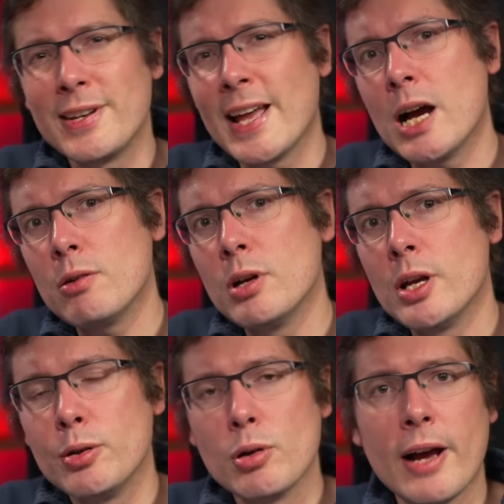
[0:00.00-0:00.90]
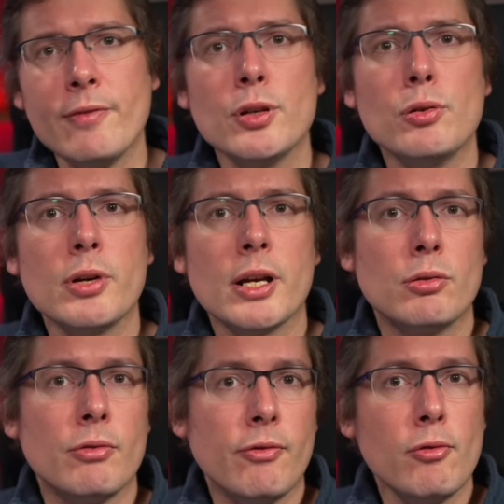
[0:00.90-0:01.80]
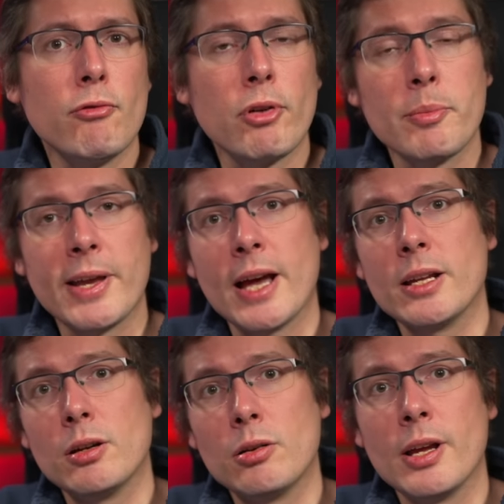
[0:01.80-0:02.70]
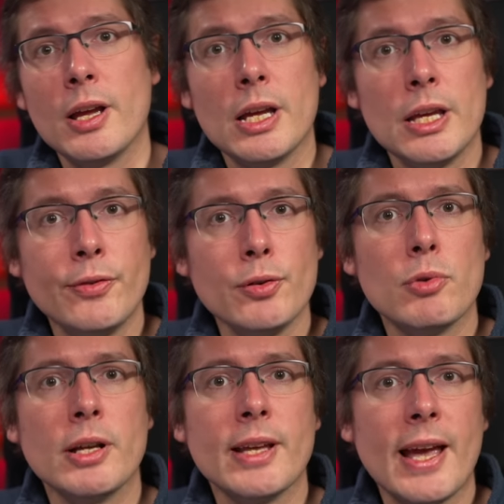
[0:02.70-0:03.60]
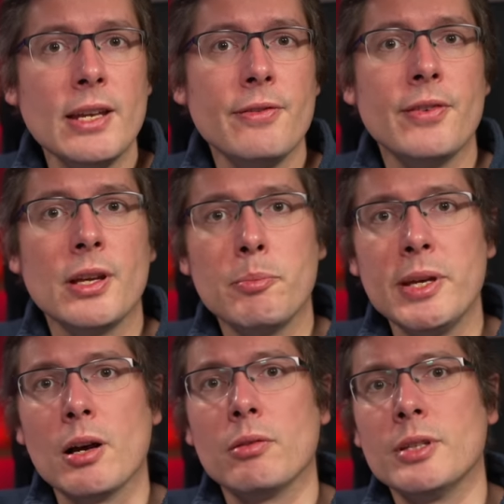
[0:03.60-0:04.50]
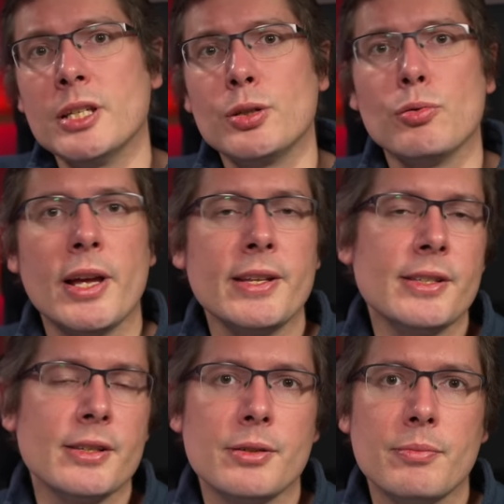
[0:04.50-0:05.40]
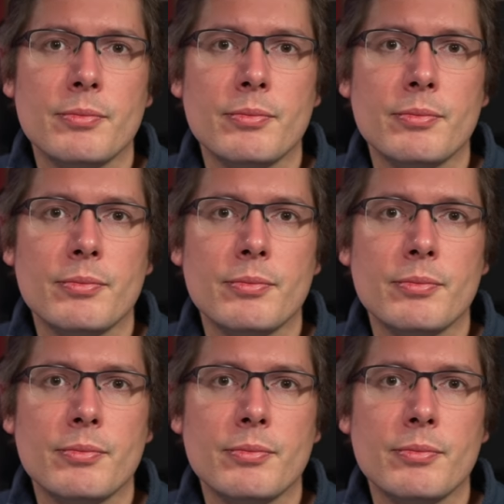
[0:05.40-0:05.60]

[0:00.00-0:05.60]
now, you'll have to look at the full-frame catalog if you want anything beyond these two lenses.